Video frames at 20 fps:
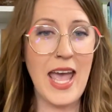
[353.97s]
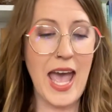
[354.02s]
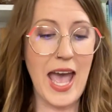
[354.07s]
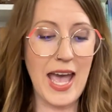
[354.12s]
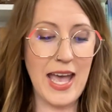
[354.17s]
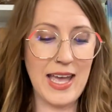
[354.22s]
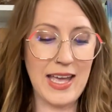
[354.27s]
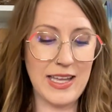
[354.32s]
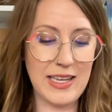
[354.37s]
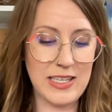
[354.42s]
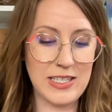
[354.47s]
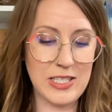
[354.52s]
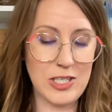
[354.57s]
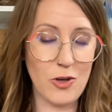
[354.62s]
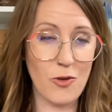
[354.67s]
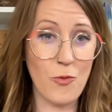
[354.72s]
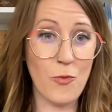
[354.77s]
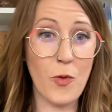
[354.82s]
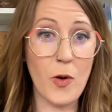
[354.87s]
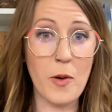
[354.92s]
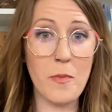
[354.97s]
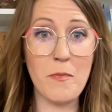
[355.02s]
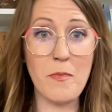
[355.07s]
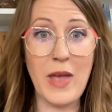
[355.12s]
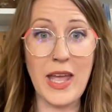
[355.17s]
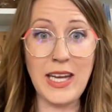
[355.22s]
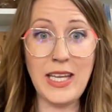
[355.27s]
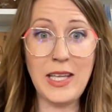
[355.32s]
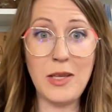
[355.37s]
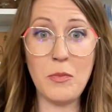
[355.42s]
and for
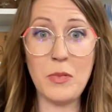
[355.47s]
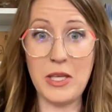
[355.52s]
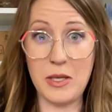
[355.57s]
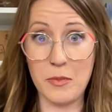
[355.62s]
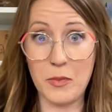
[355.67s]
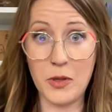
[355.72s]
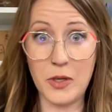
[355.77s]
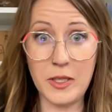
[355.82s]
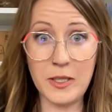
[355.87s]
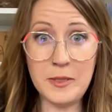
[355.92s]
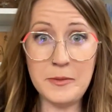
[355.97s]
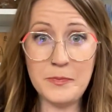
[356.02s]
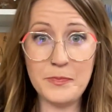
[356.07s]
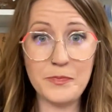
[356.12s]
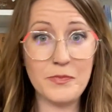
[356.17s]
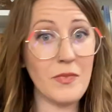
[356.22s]
many people,